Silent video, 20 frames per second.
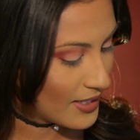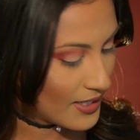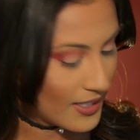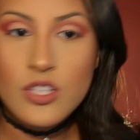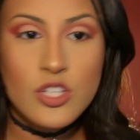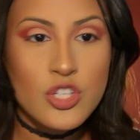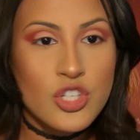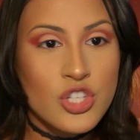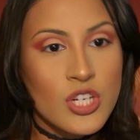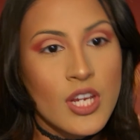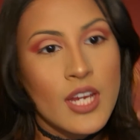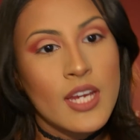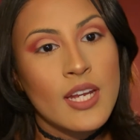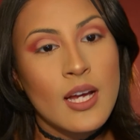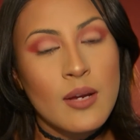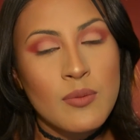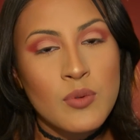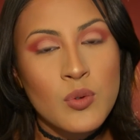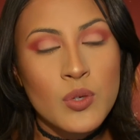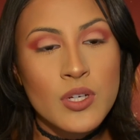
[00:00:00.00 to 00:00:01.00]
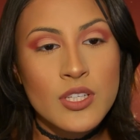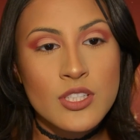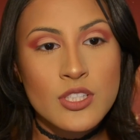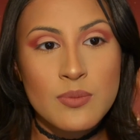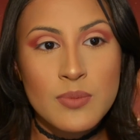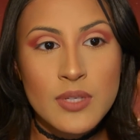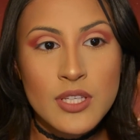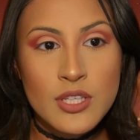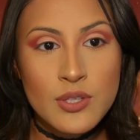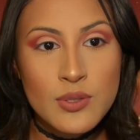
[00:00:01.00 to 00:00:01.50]
The shade I'm going to
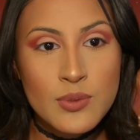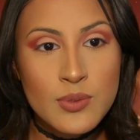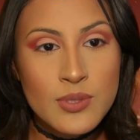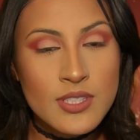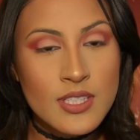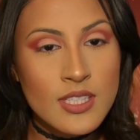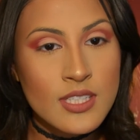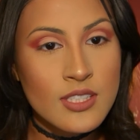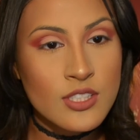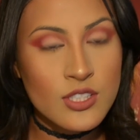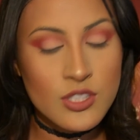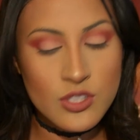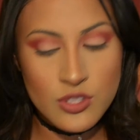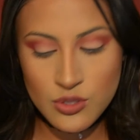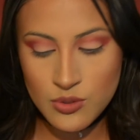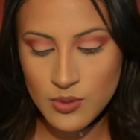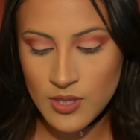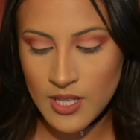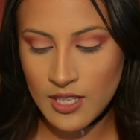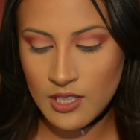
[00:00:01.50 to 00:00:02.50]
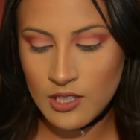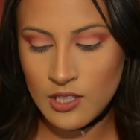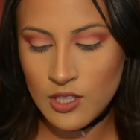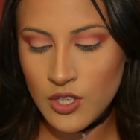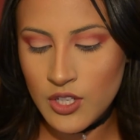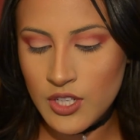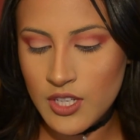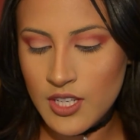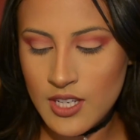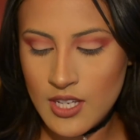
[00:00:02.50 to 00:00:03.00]
be using to do that
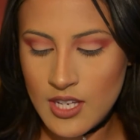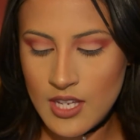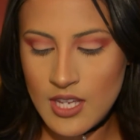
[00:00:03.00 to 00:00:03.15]
look